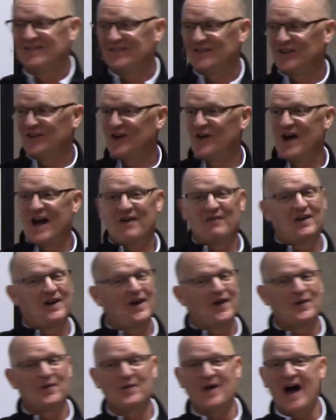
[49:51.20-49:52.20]
You're going to have
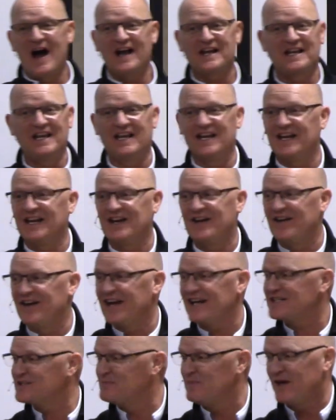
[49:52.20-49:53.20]
another Rocky in here
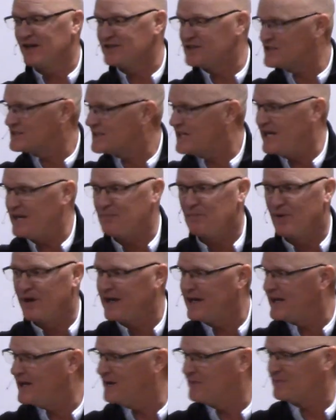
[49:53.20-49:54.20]
next month. Just keep
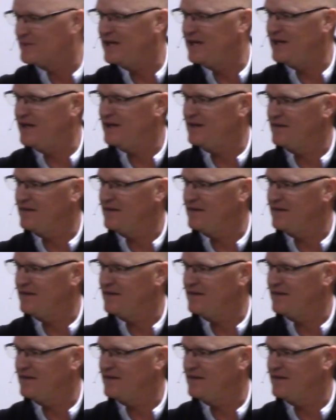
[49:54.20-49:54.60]
bringing them, King.